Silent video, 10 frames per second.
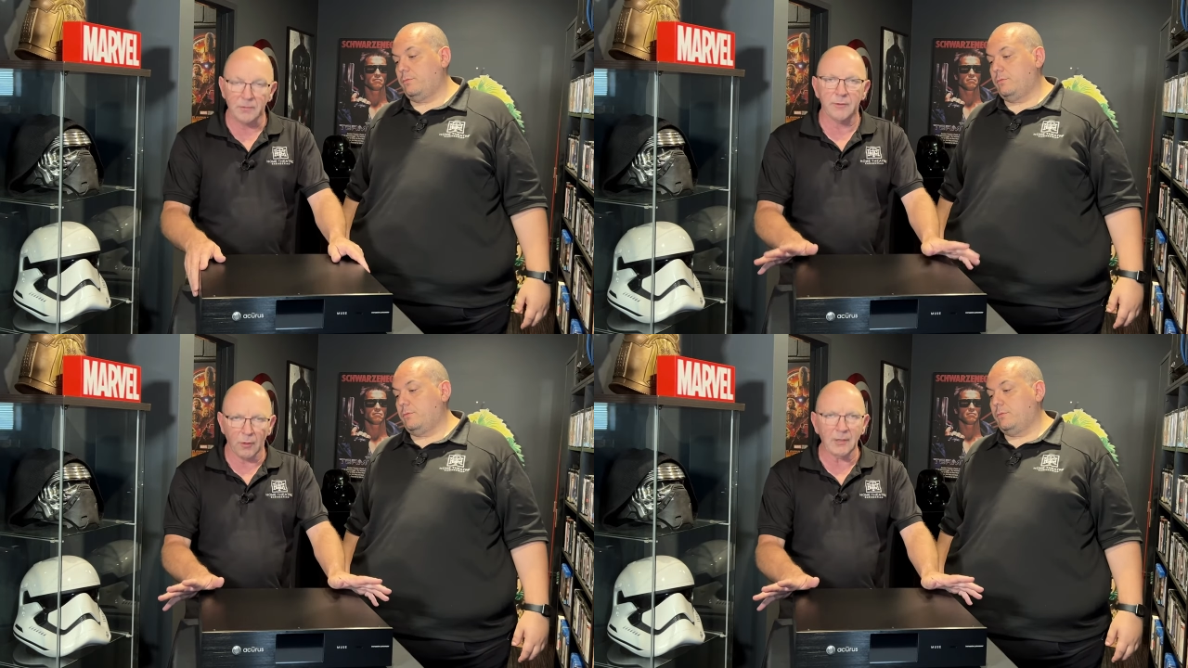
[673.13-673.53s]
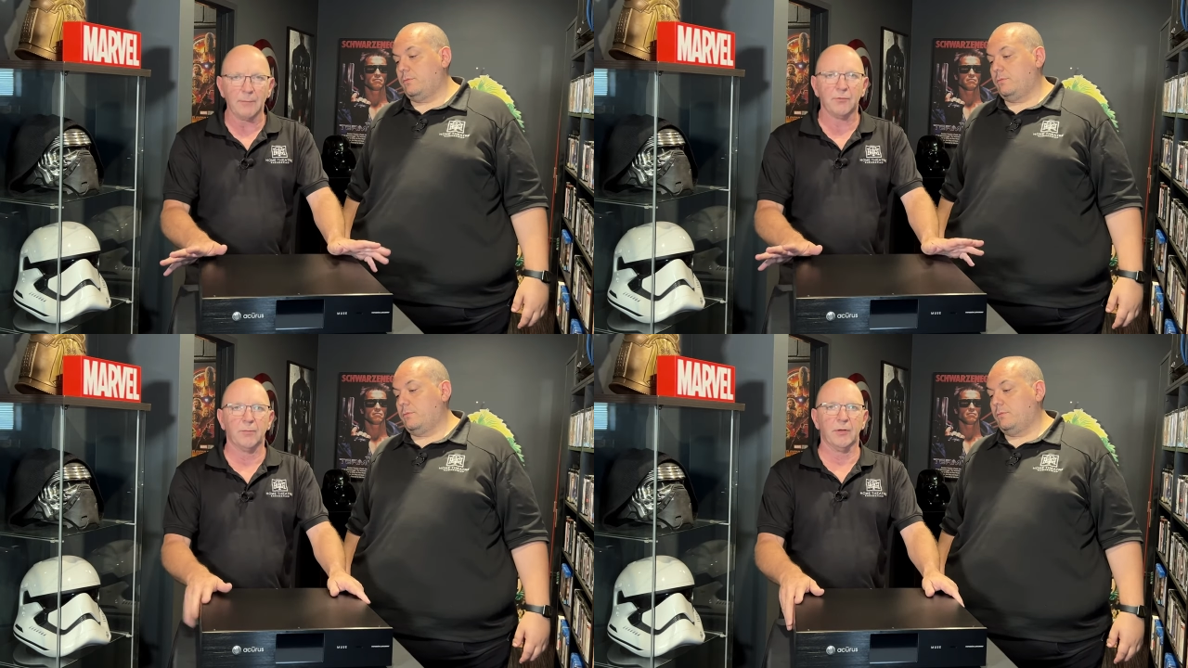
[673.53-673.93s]
Speaker 1: No
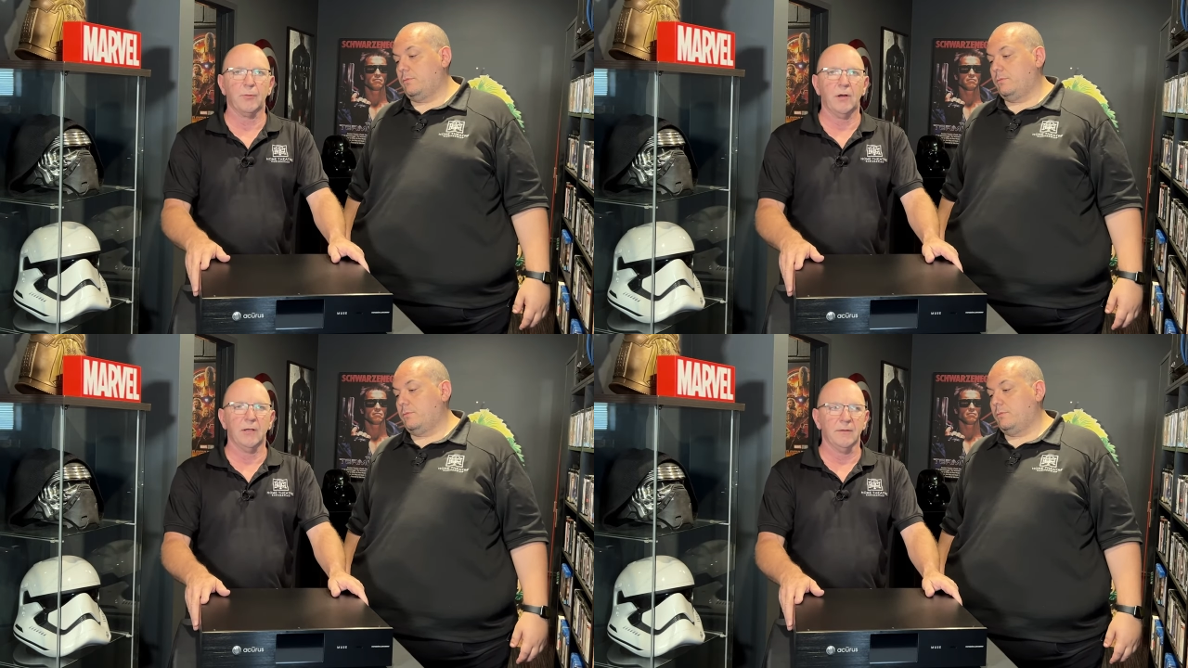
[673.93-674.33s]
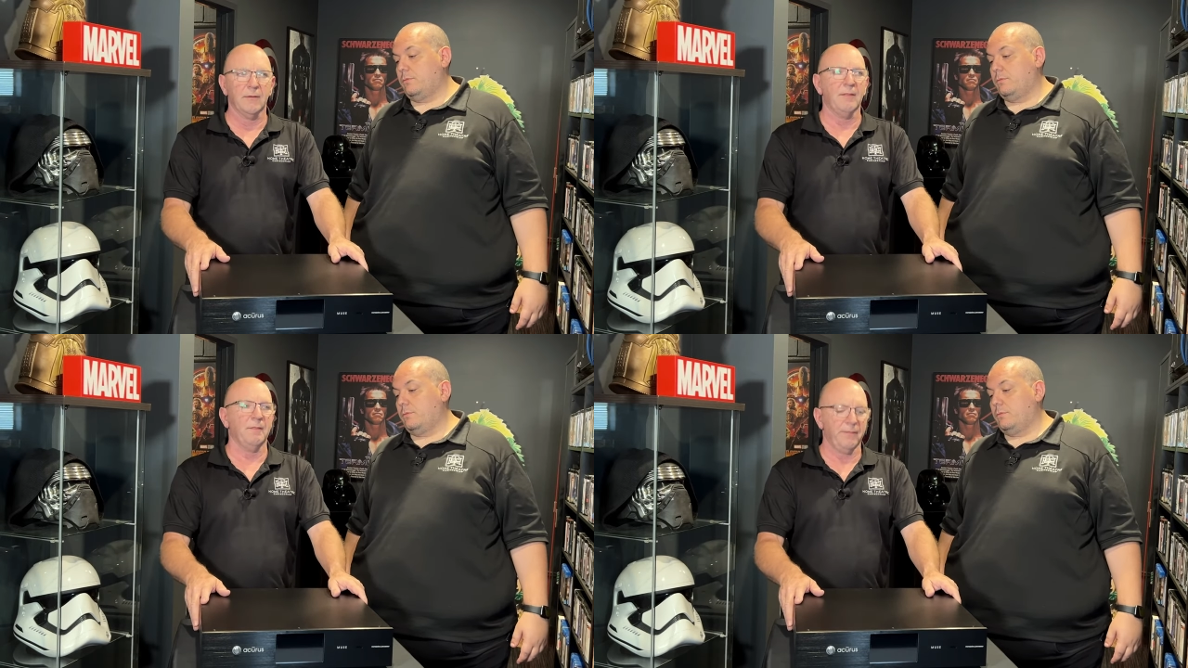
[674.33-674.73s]
laptop required.
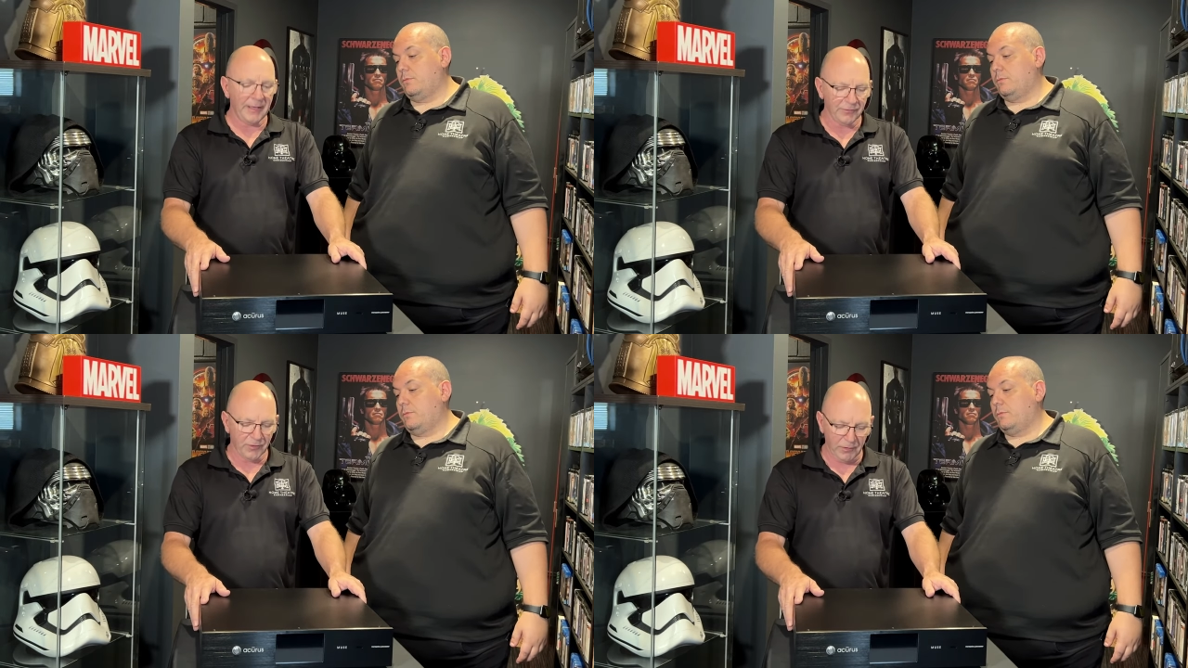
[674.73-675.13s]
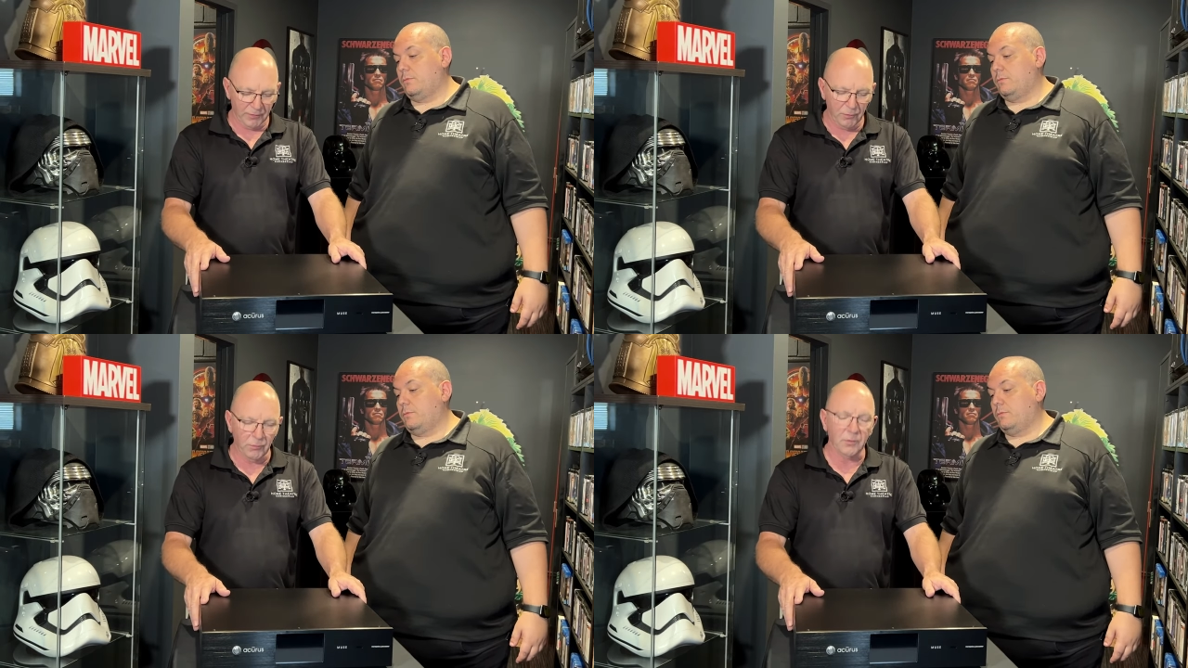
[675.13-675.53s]
That's kind
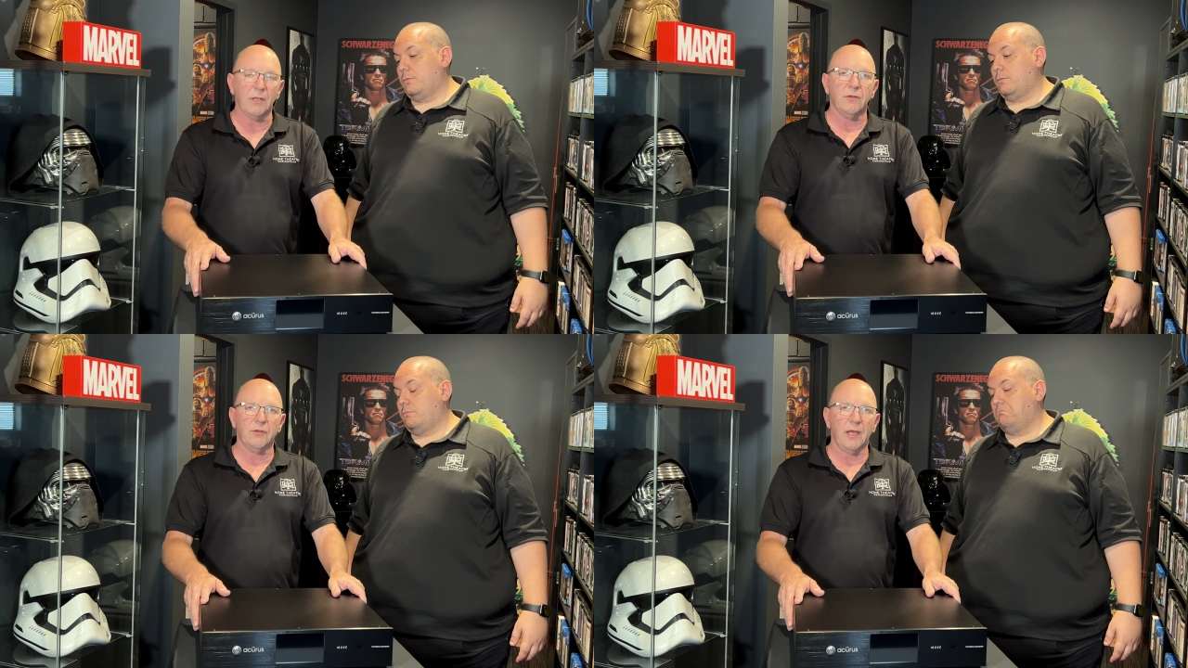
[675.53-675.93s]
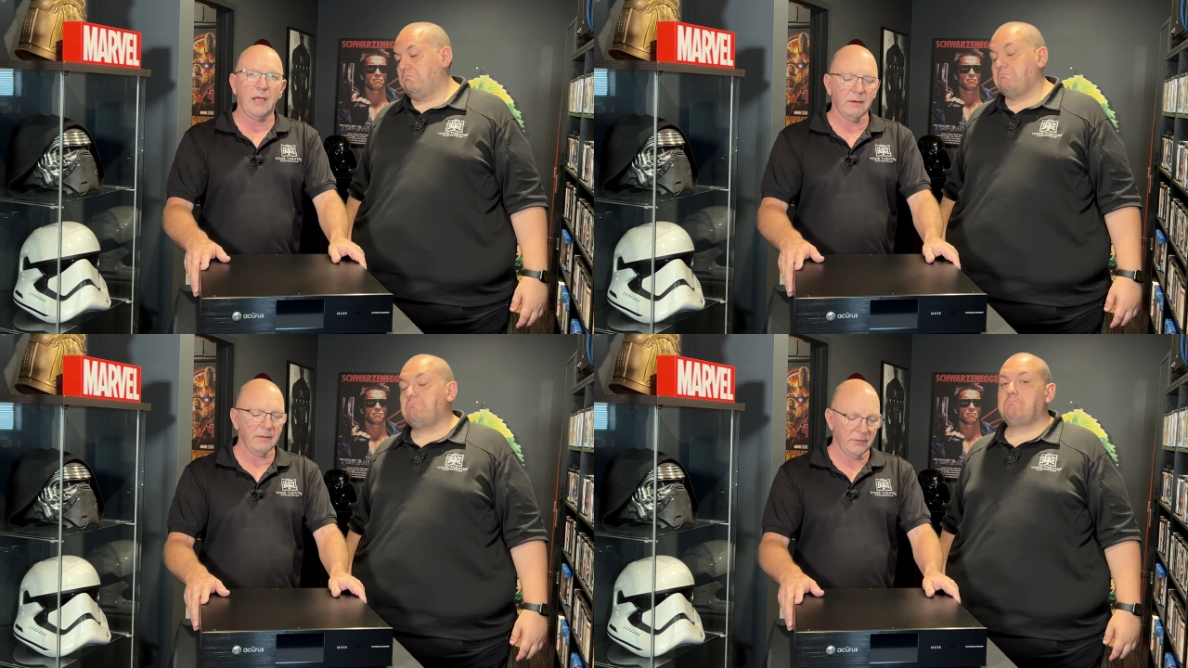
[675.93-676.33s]
of cool. So
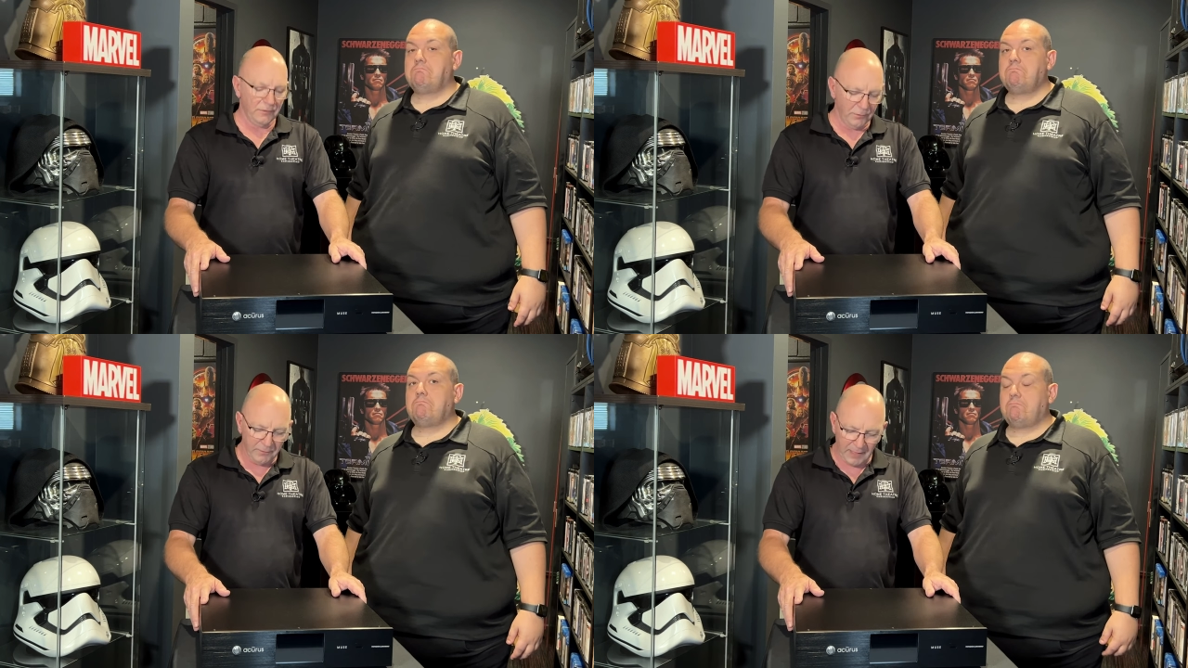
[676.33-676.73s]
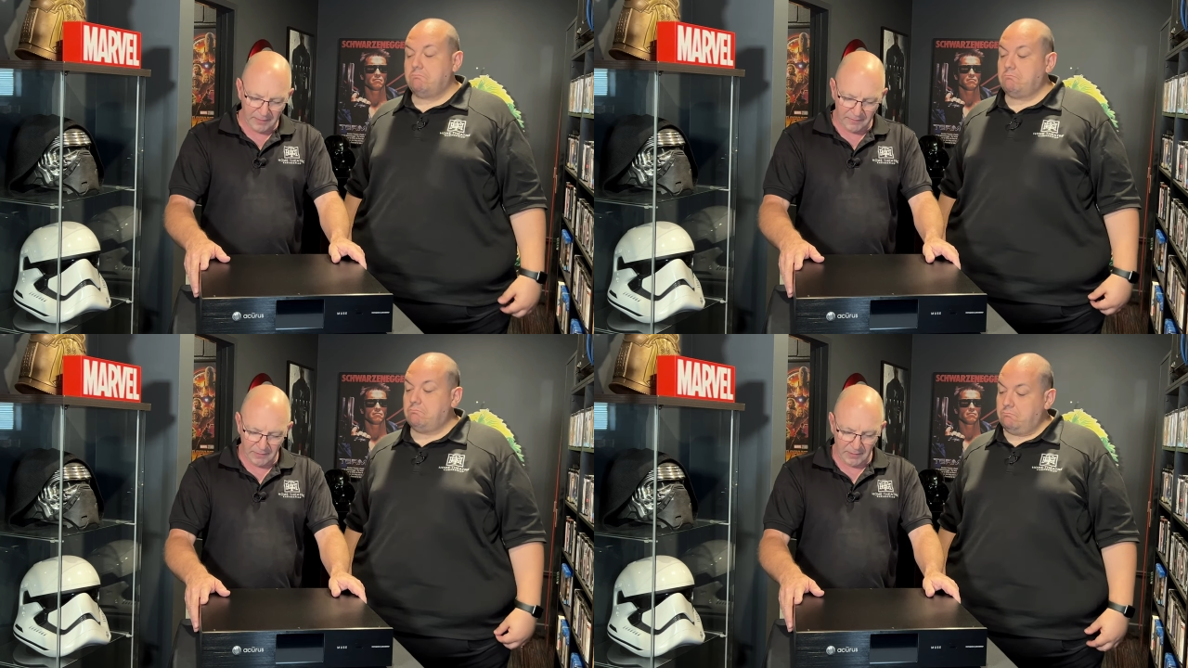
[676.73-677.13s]
how do they do
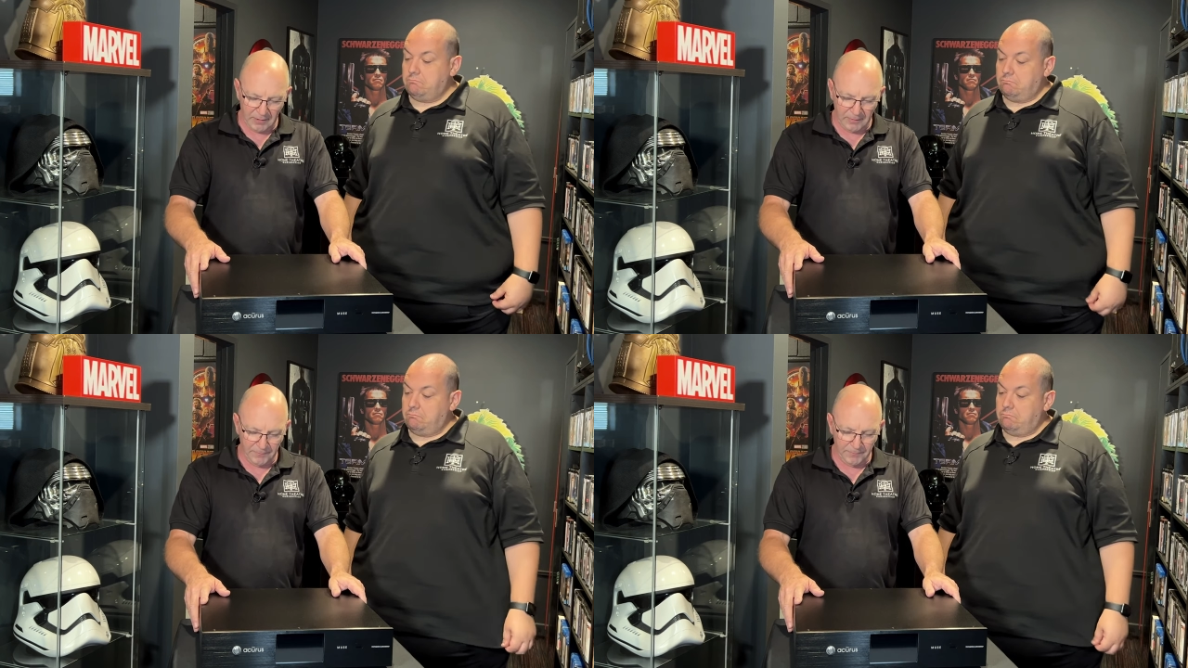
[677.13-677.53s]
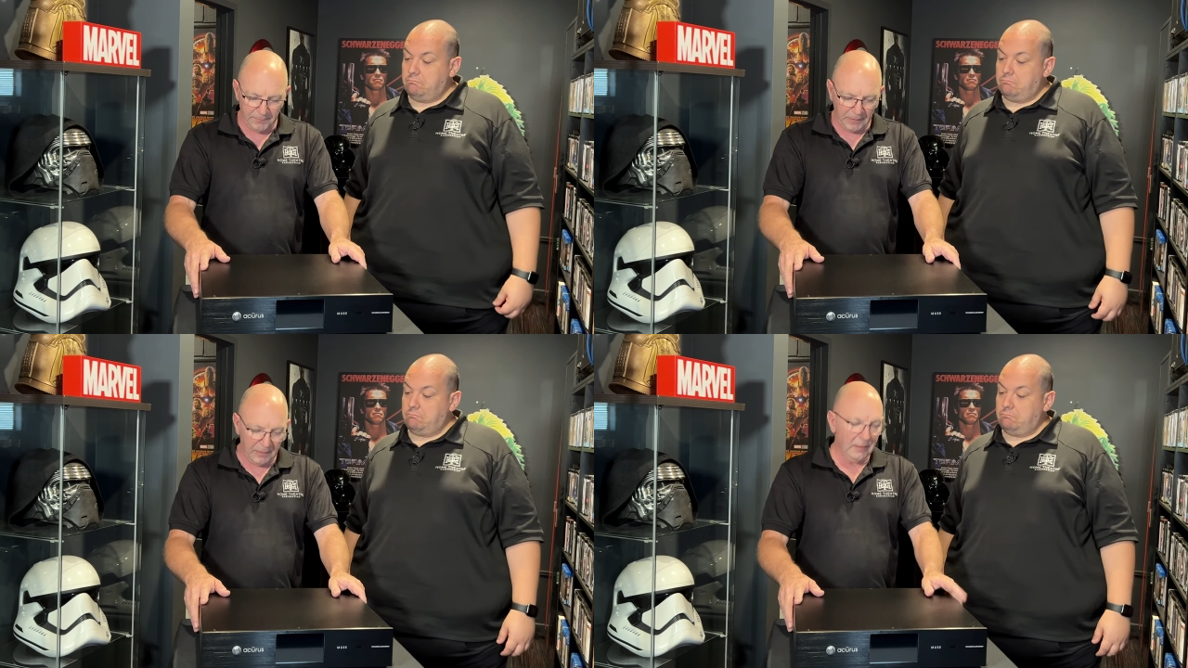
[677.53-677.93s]
that? Um,